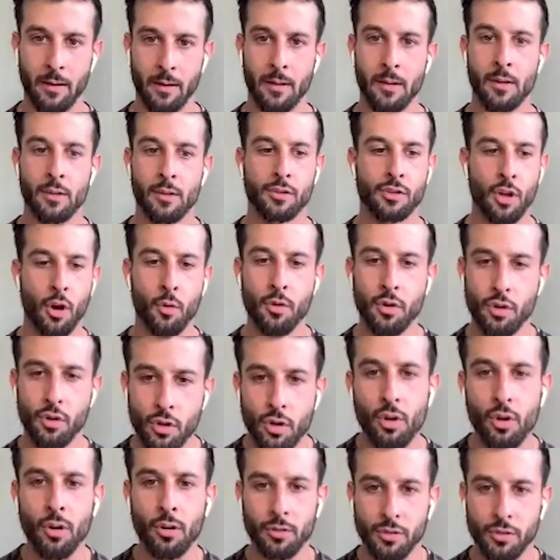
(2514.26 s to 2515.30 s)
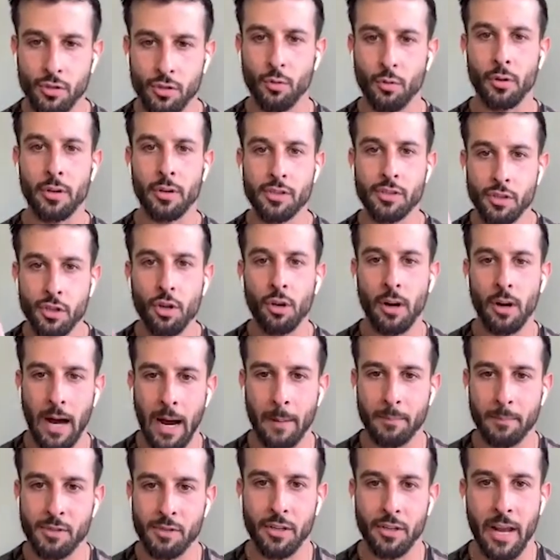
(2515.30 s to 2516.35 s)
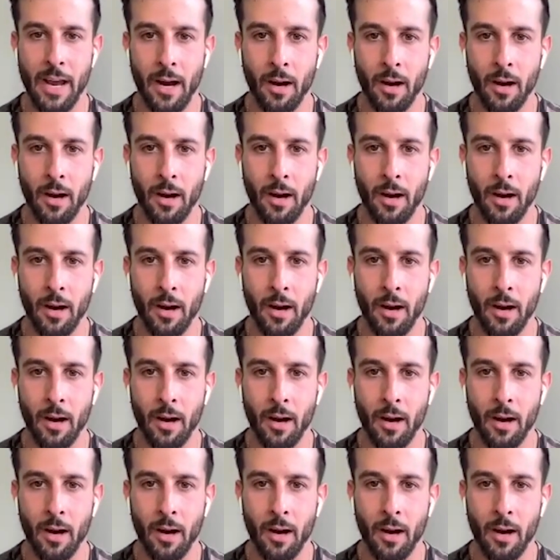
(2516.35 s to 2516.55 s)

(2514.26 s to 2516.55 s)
So yeah, your choice, your option now